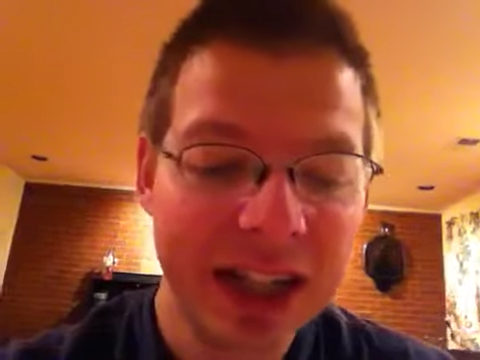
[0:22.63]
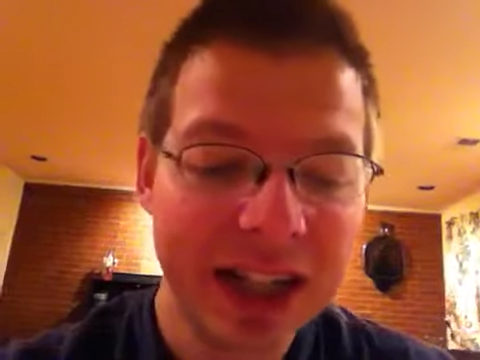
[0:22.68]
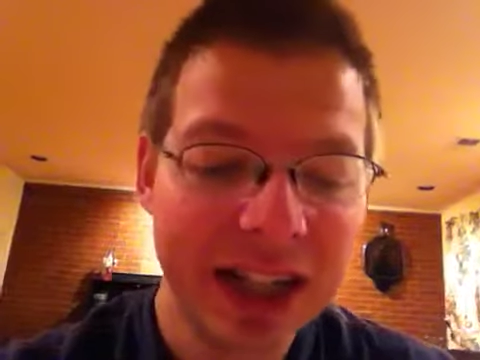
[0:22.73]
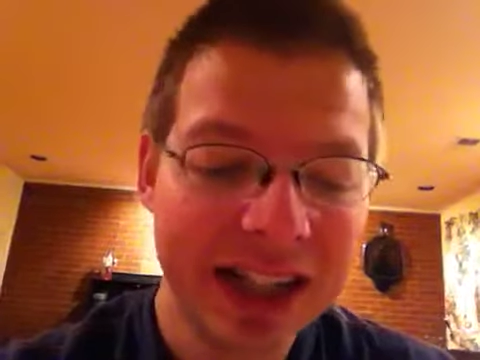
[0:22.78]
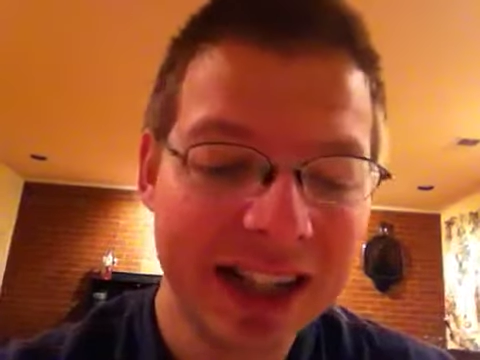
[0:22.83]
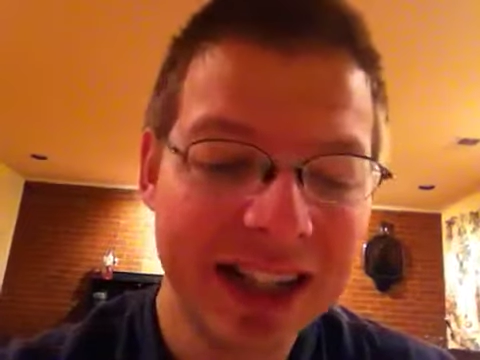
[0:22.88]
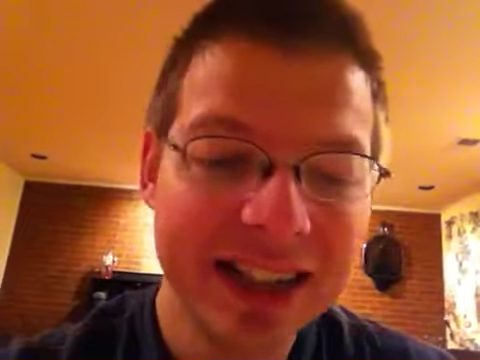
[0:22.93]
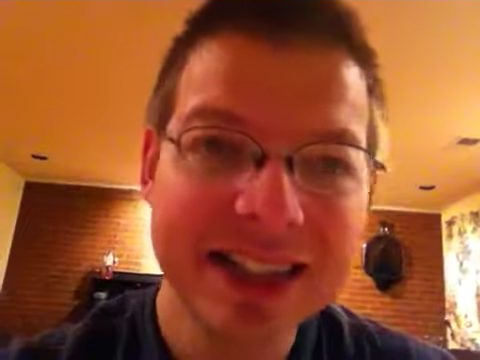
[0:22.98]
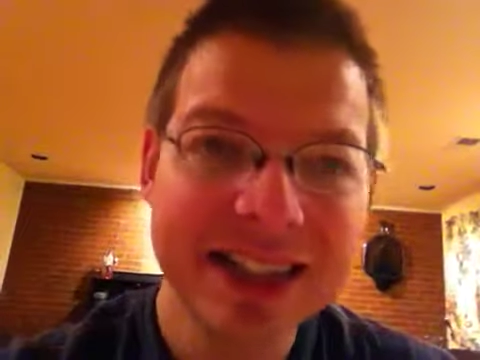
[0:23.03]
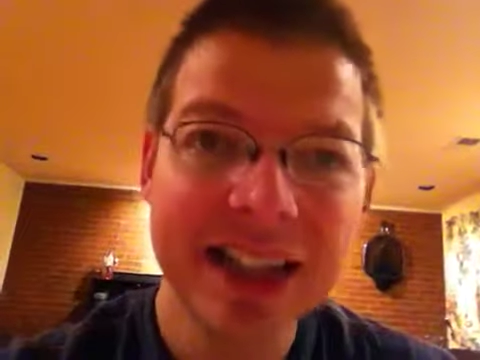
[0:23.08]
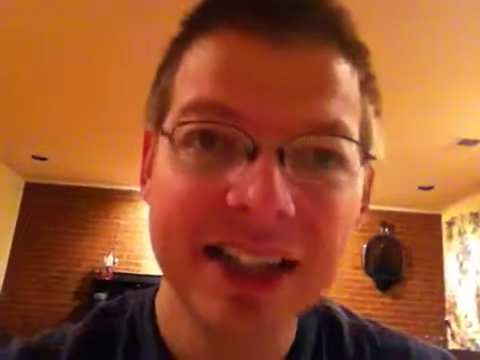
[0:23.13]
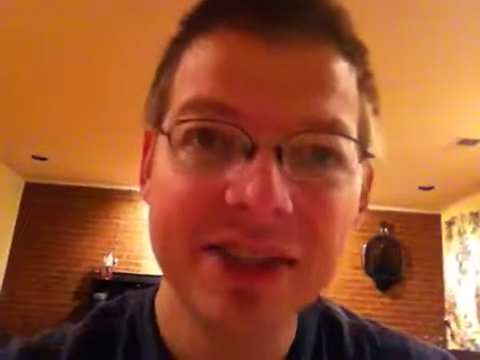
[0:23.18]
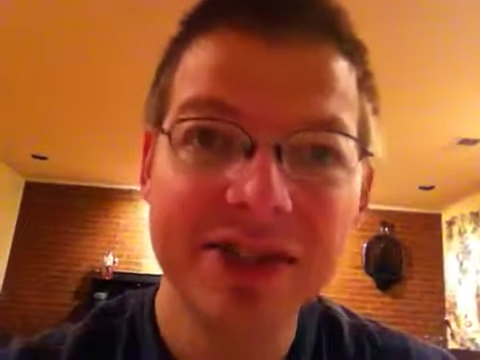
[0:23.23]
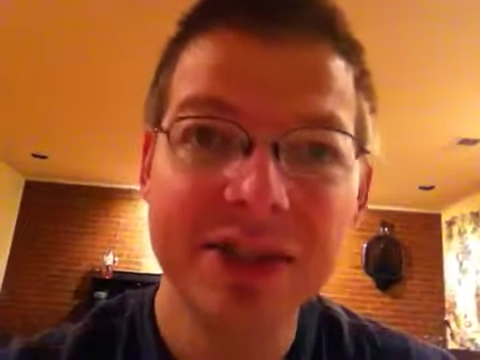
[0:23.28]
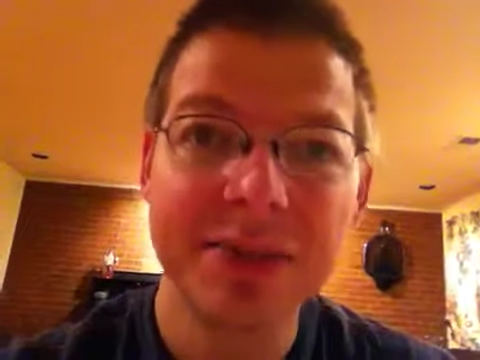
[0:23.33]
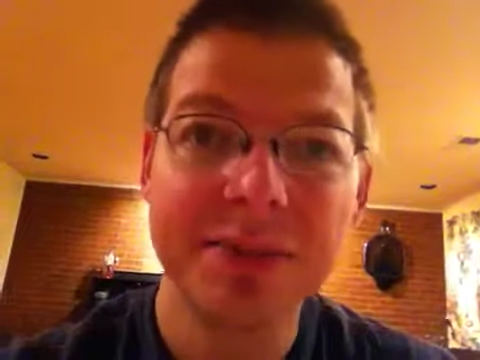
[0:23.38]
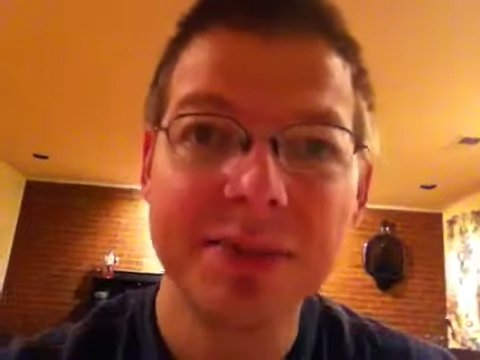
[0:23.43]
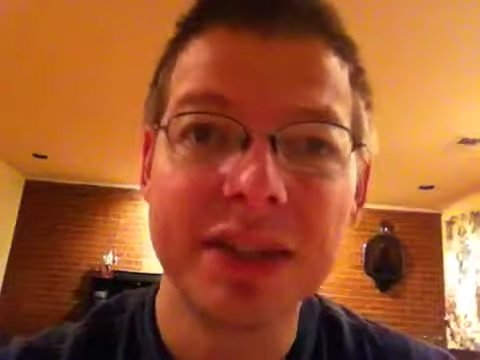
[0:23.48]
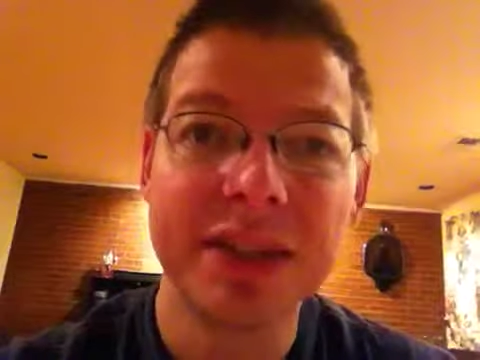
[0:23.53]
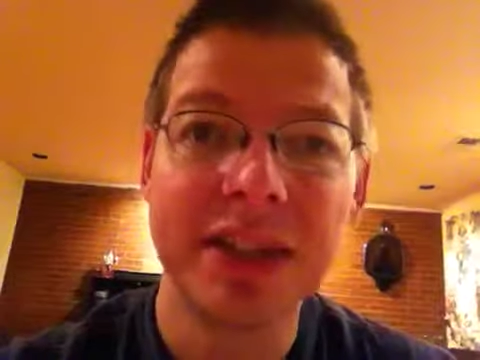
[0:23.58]
It does have
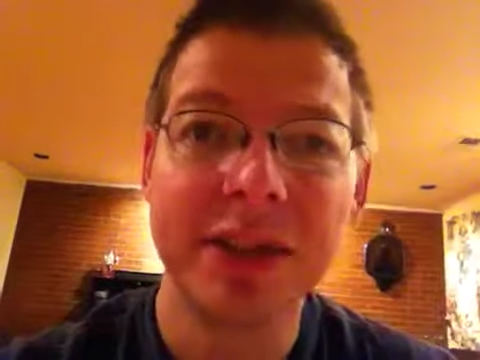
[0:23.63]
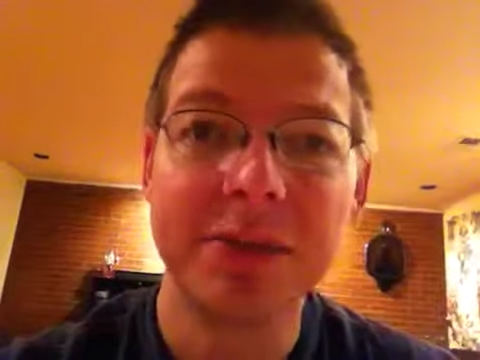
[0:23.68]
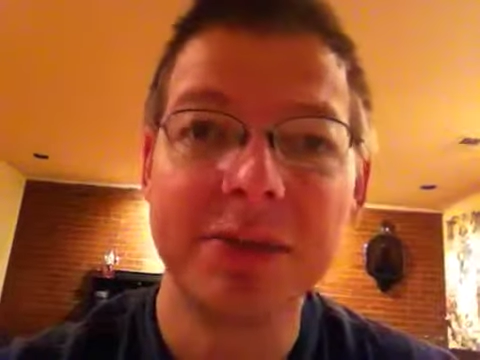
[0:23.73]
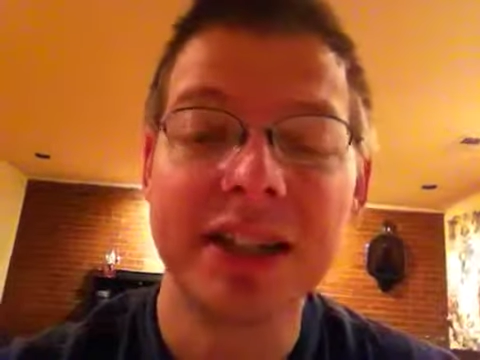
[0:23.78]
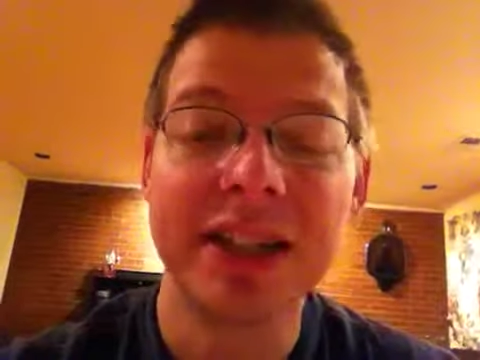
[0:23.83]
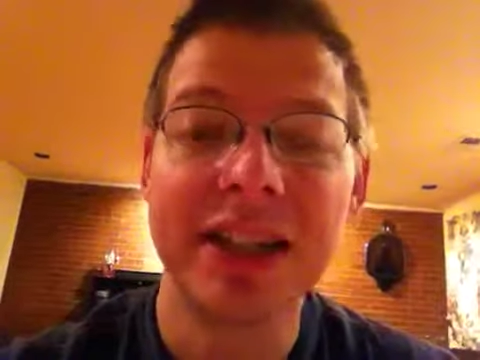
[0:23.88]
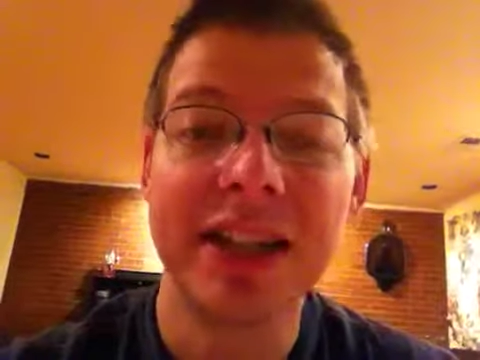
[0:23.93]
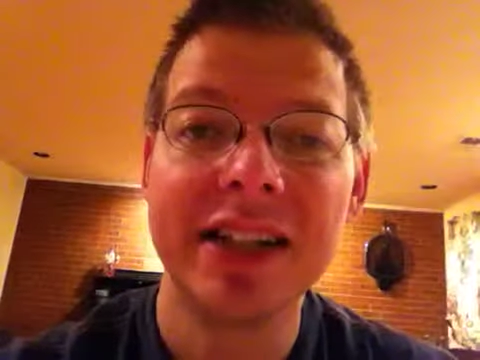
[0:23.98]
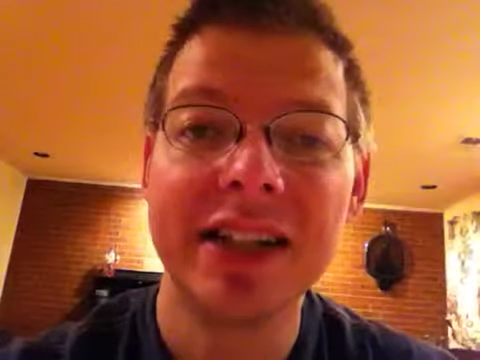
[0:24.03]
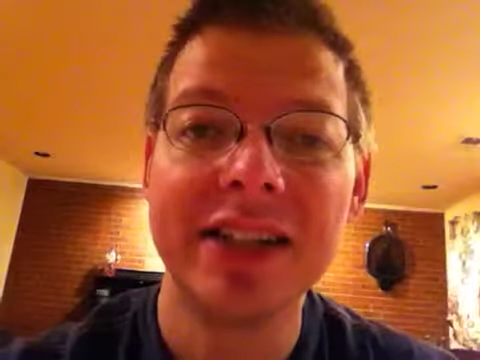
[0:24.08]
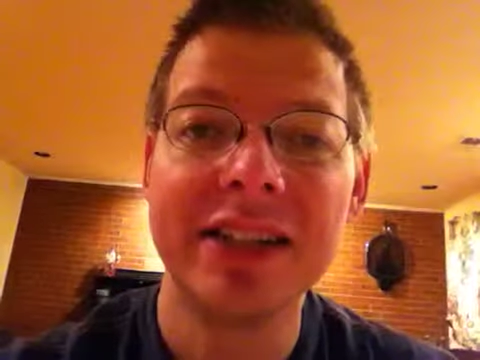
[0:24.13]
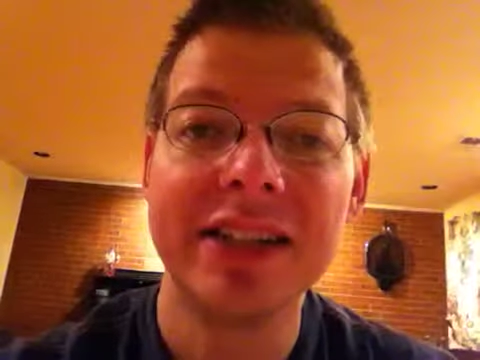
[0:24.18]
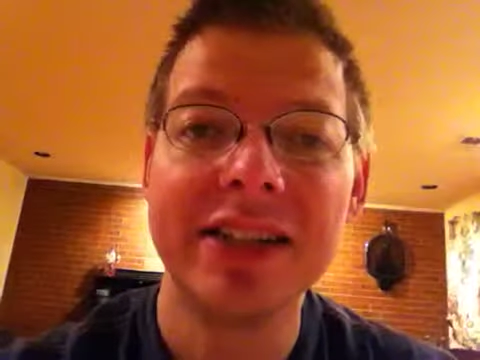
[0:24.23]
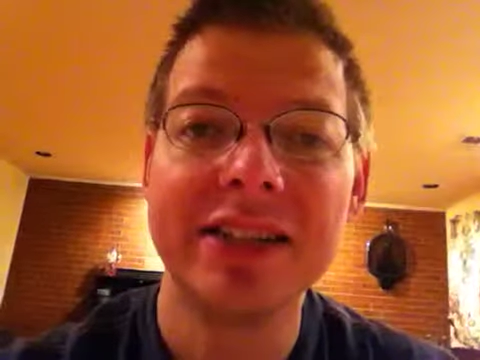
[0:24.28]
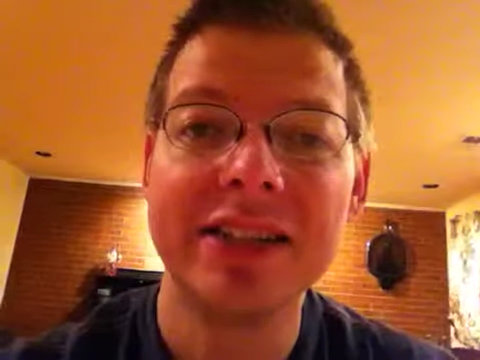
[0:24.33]
some tips. A lot of the